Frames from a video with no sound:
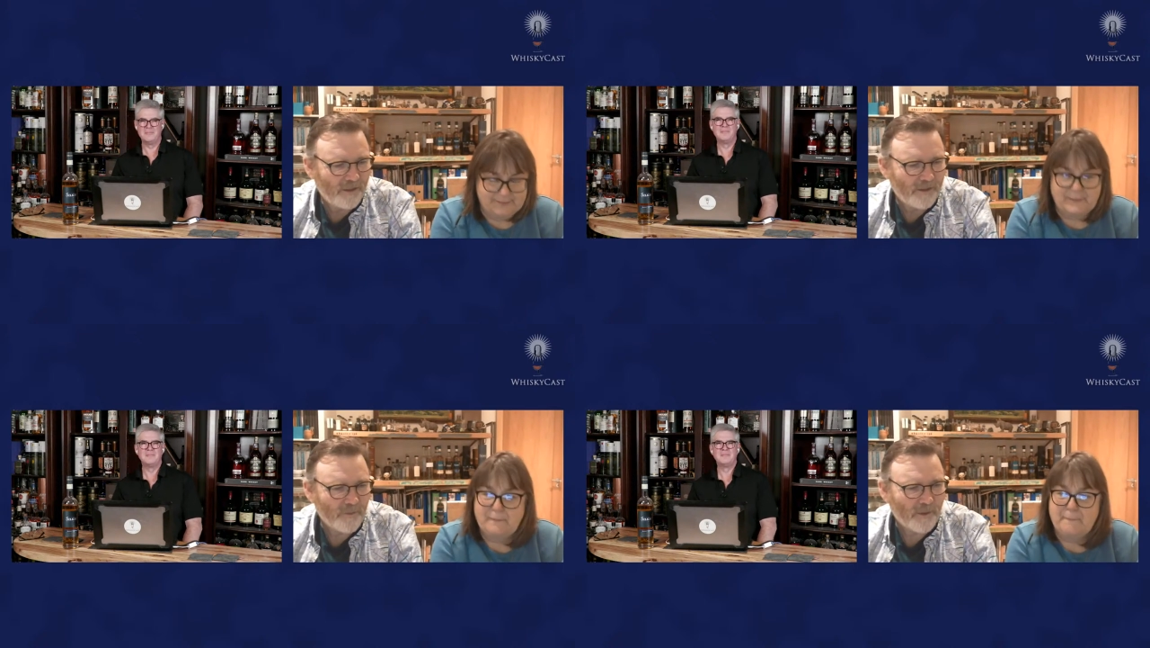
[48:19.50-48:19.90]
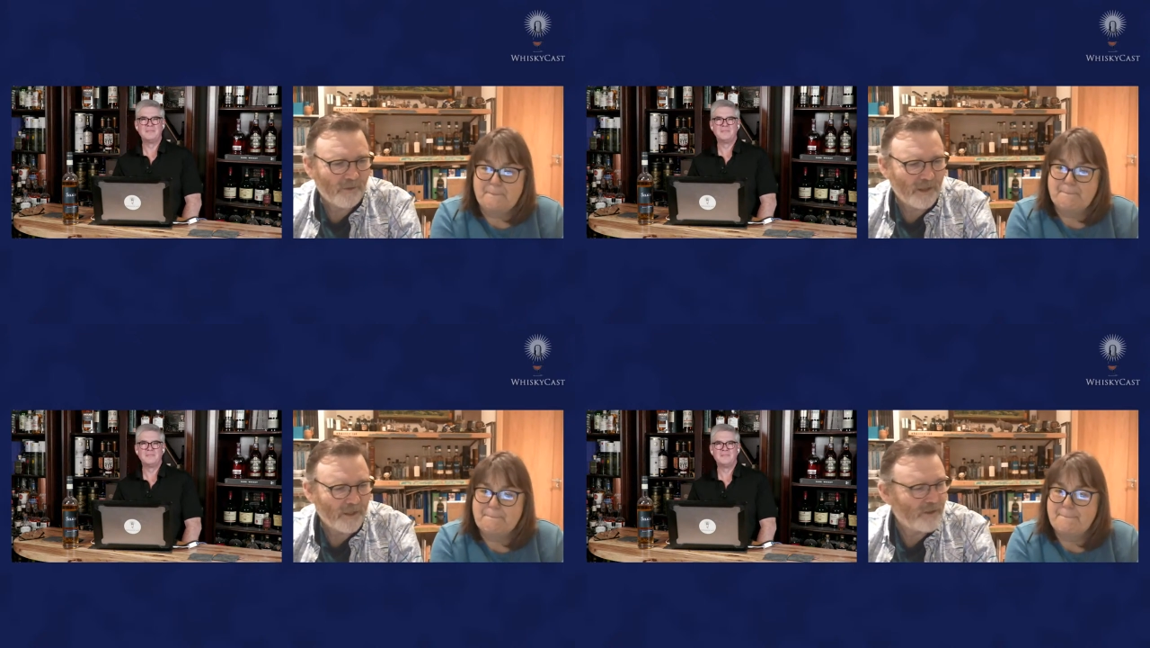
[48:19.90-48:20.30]
Speaker 1: is a bit of
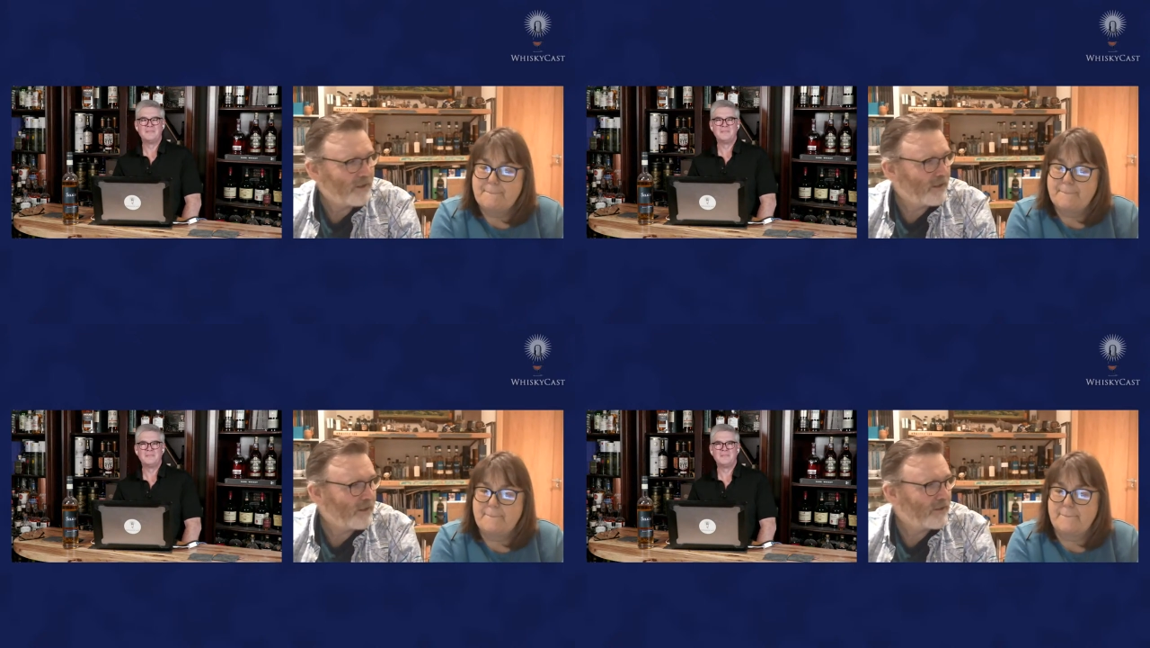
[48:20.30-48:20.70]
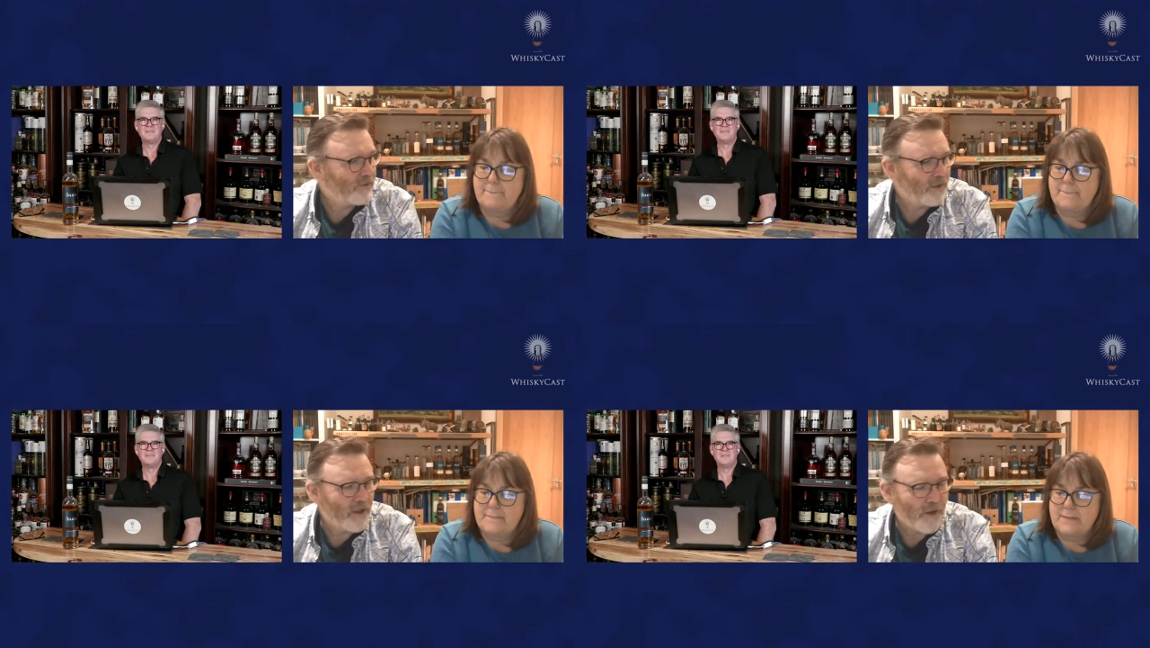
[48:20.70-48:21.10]
a legend in the
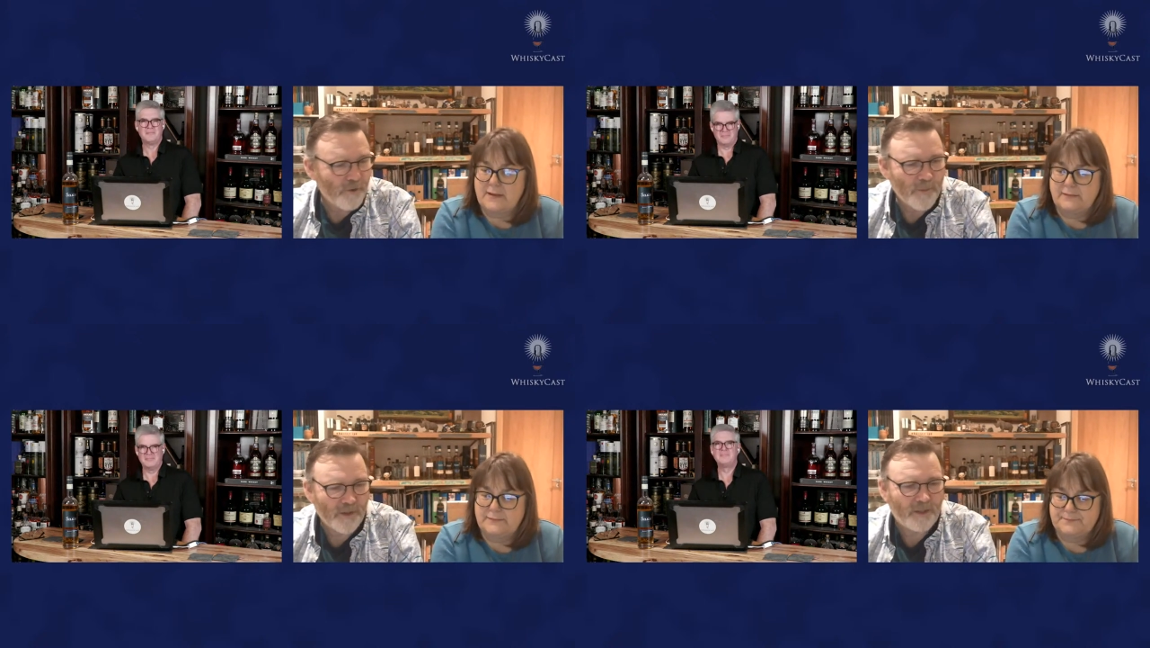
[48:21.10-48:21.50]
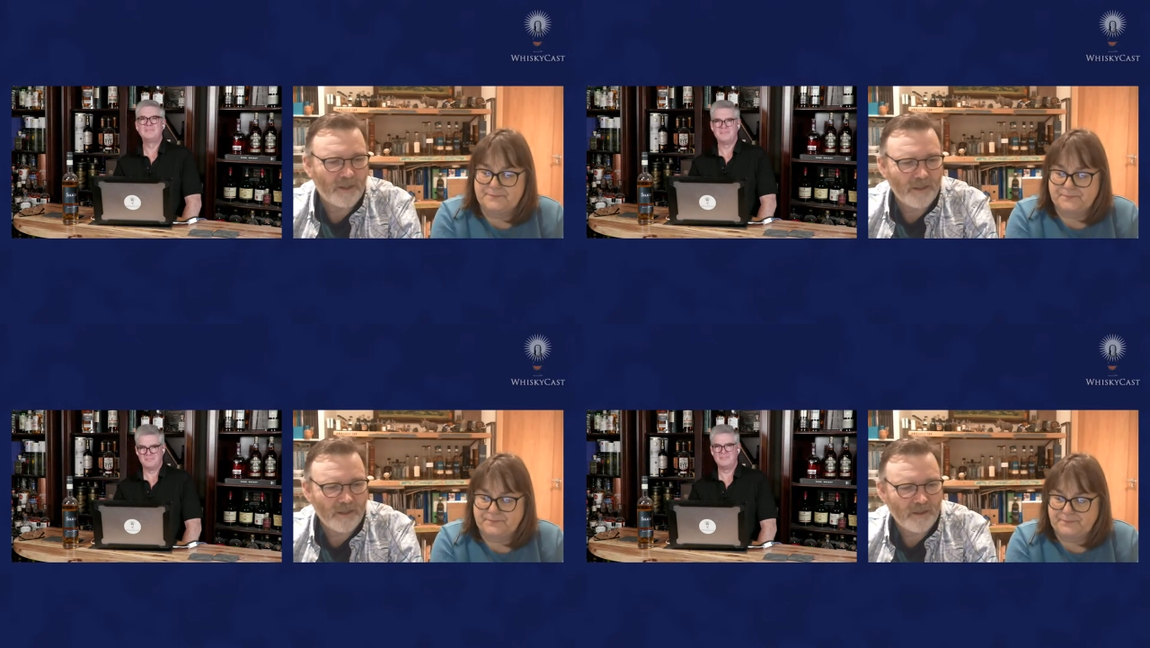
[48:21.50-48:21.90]
industry, I know, but
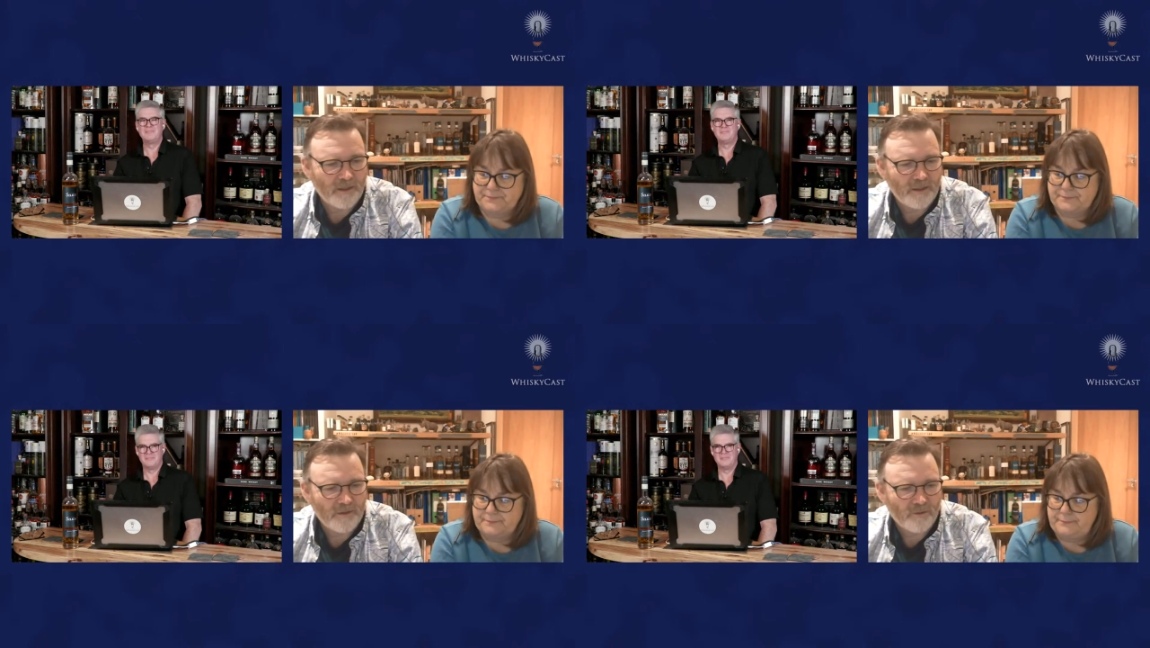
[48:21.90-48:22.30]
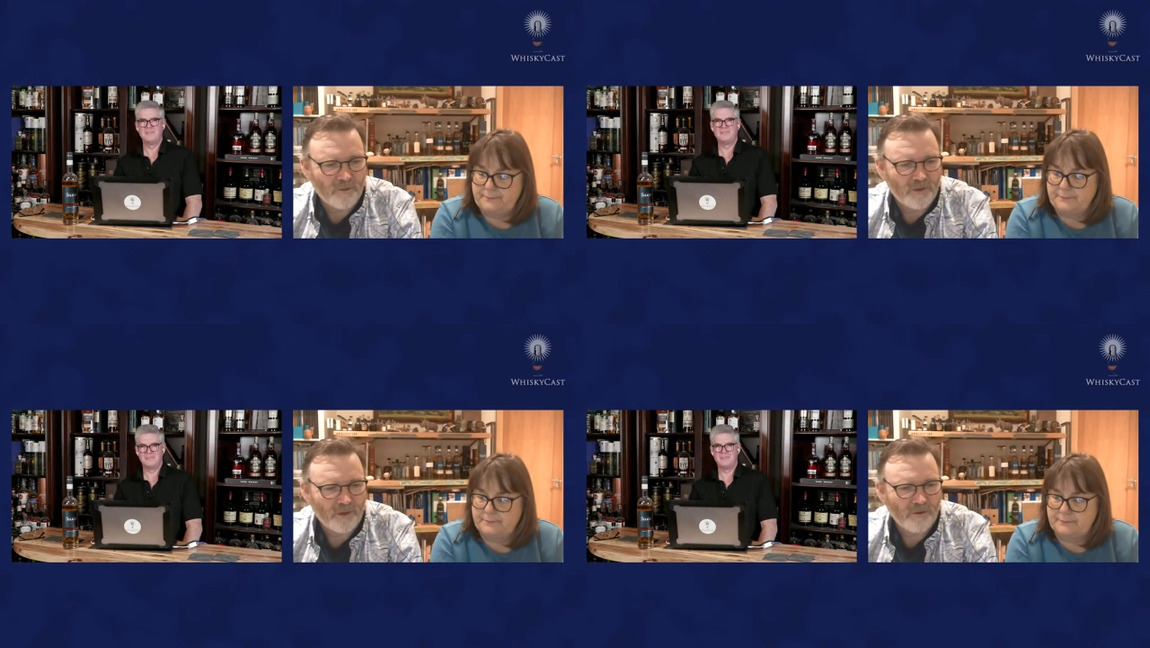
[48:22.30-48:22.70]
he he's
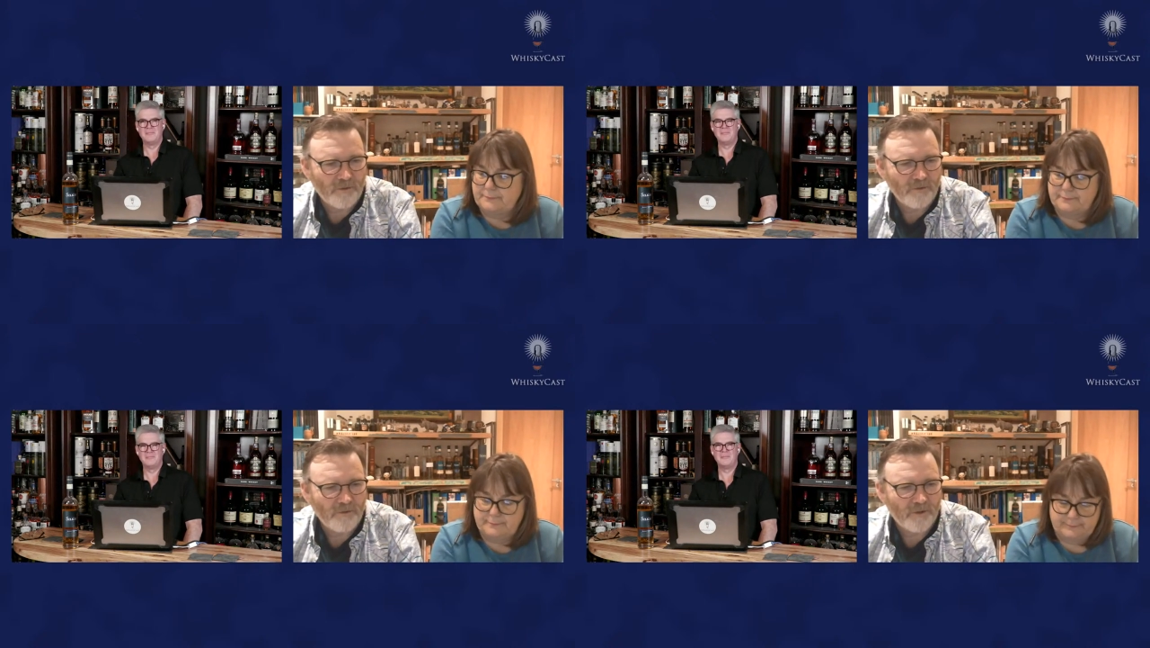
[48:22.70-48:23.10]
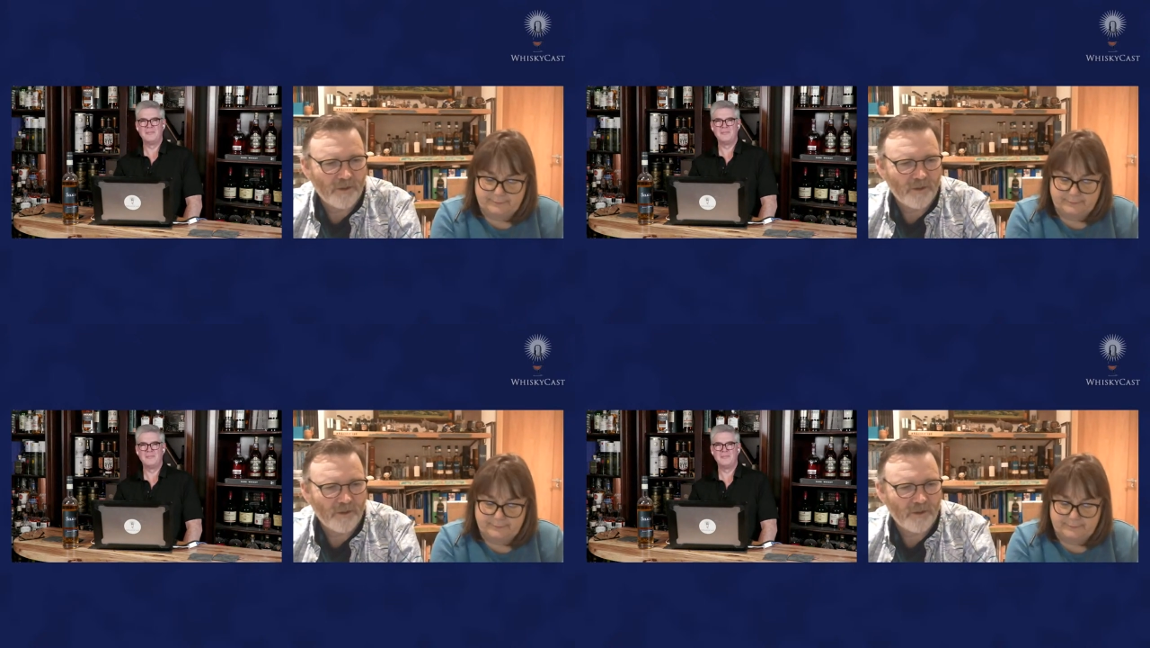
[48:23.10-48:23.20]
also